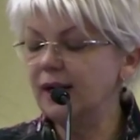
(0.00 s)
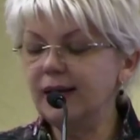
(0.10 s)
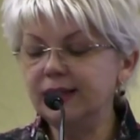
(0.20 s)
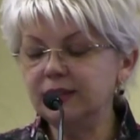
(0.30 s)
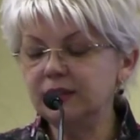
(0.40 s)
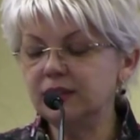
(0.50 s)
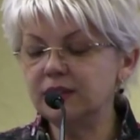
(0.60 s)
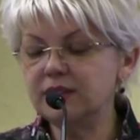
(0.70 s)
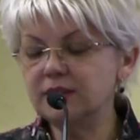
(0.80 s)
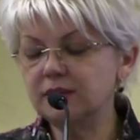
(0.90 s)
and
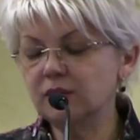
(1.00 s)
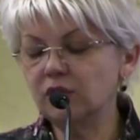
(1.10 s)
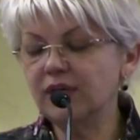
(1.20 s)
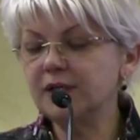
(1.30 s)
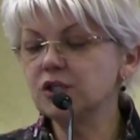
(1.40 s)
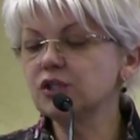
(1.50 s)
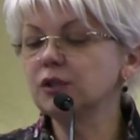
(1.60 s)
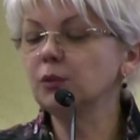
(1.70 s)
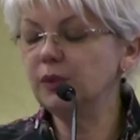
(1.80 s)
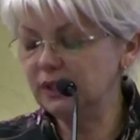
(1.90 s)
in connection